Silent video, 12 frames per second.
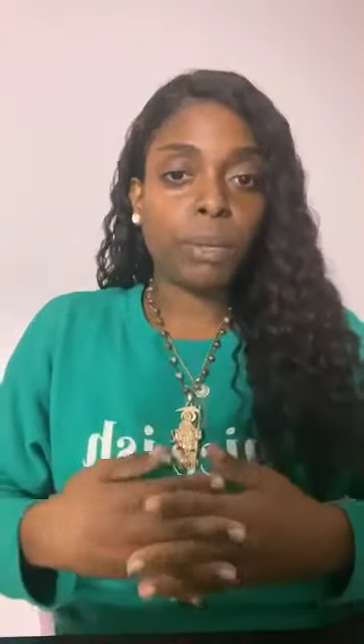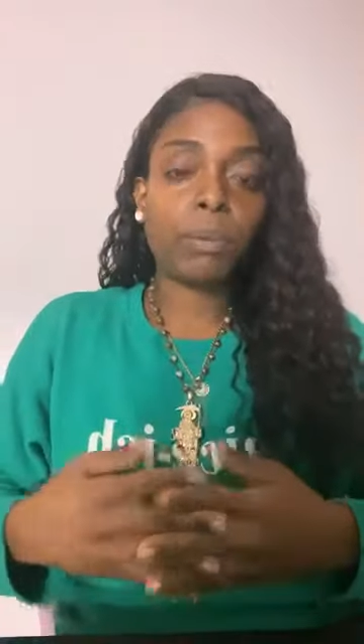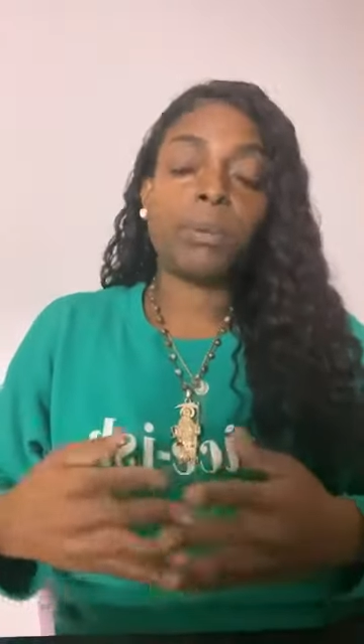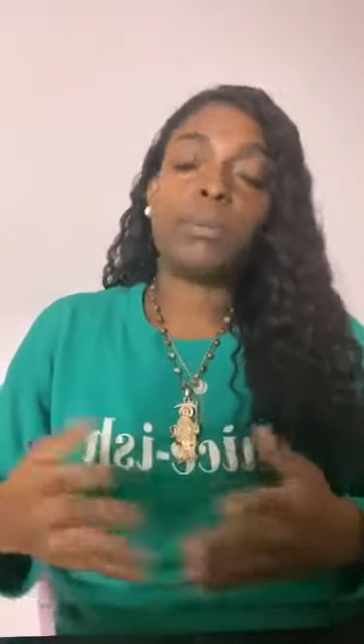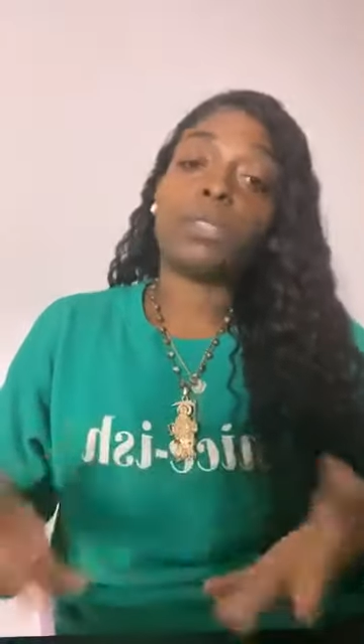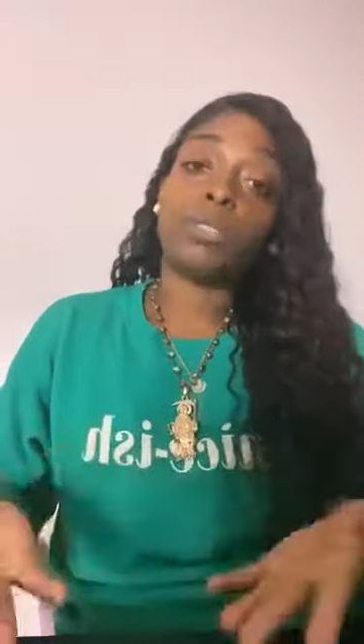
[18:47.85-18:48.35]
And
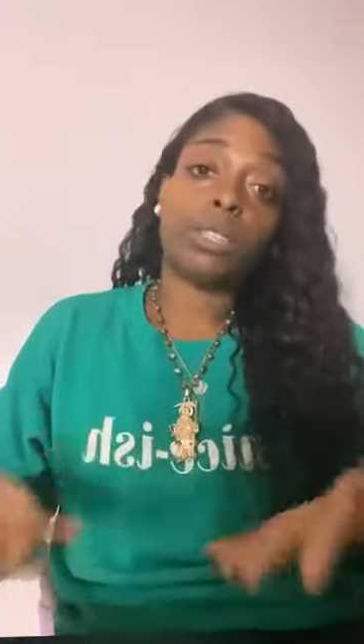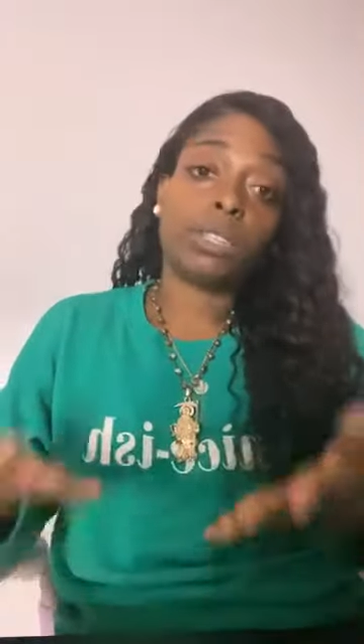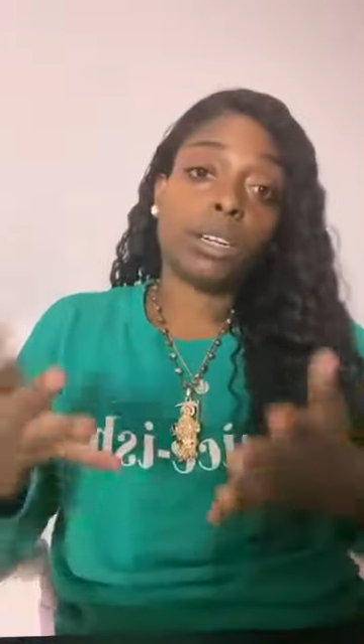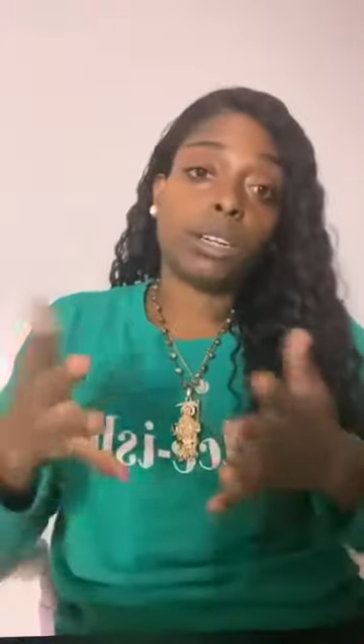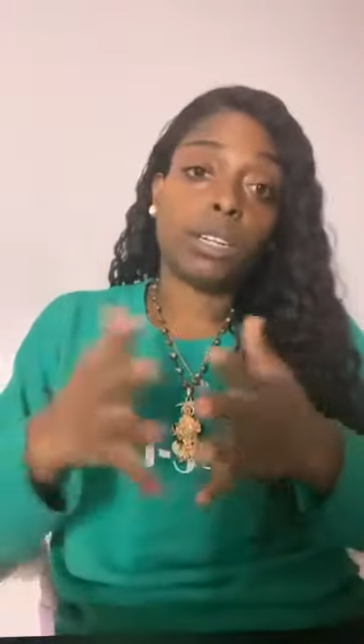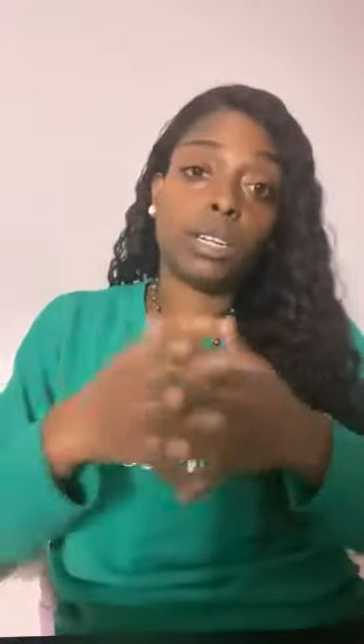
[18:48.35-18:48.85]
when we strengthen
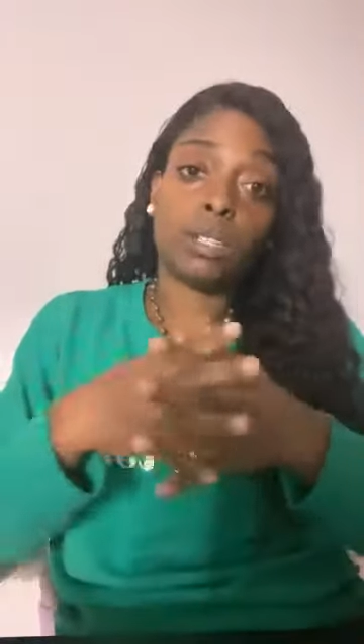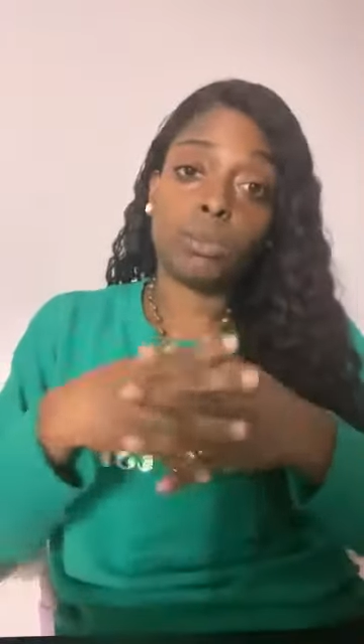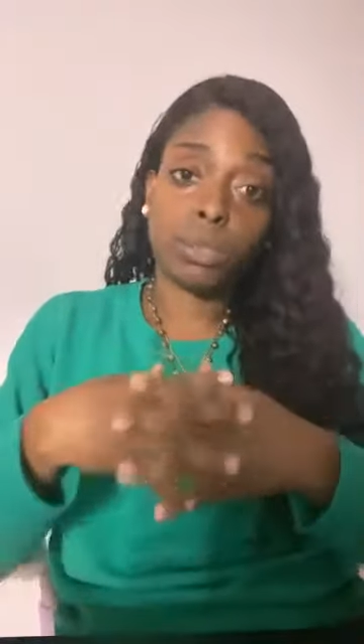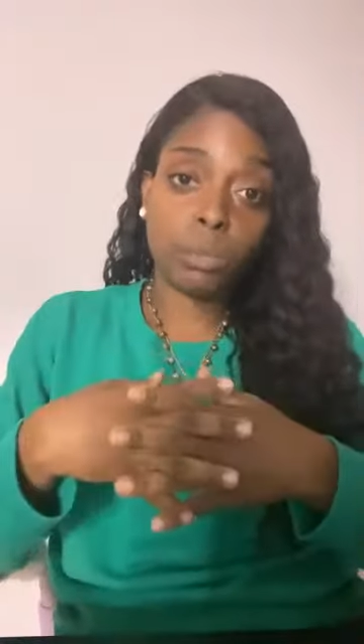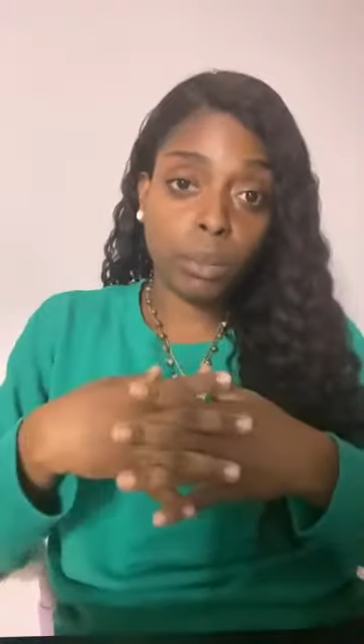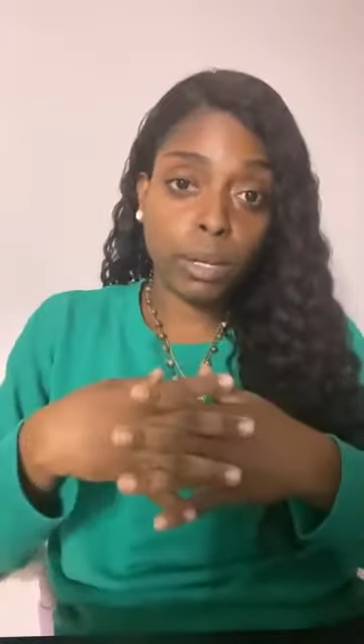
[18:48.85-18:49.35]
our connection
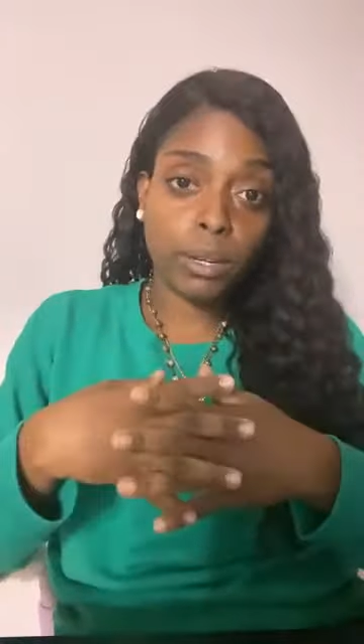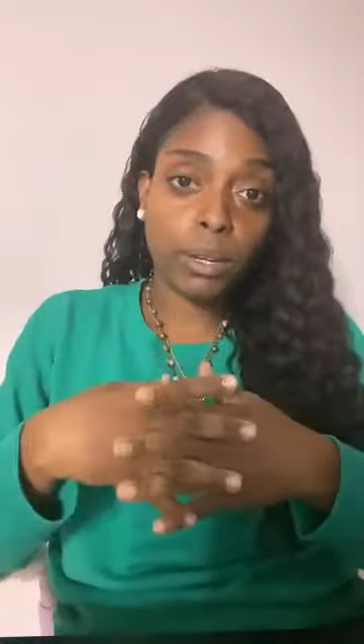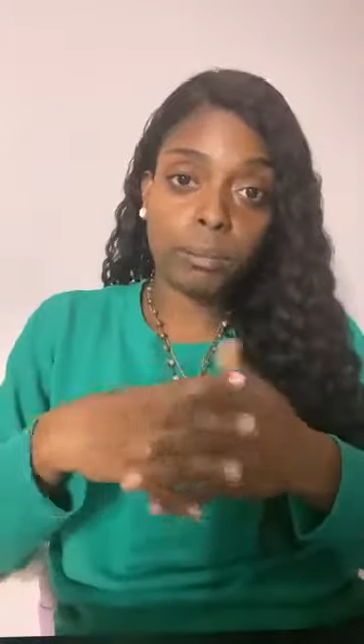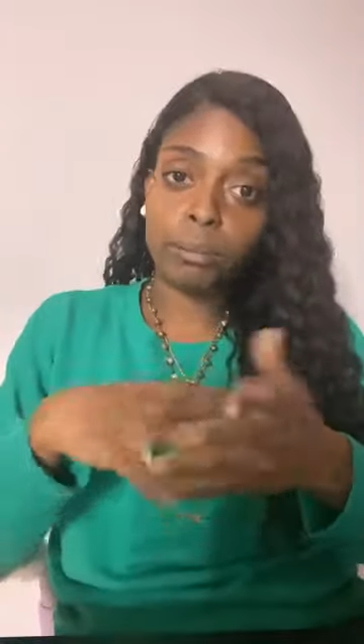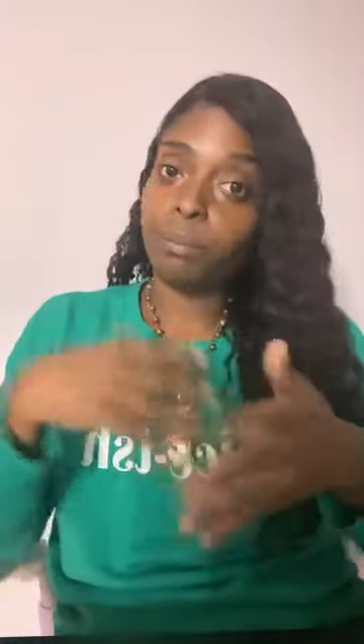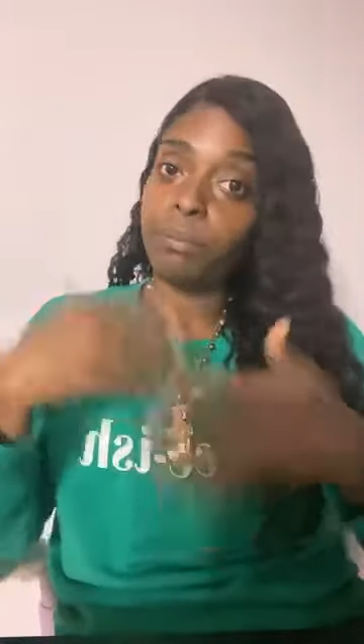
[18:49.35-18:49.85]
with
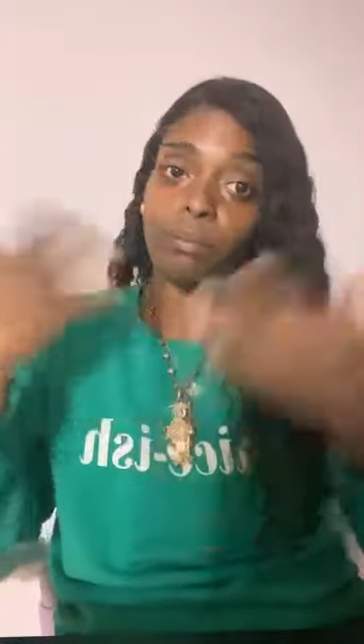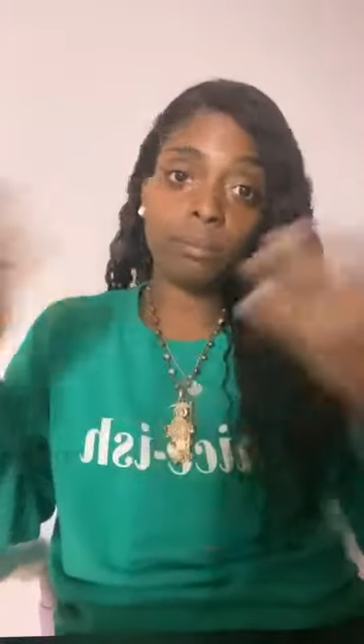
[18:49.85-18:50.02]
spirit,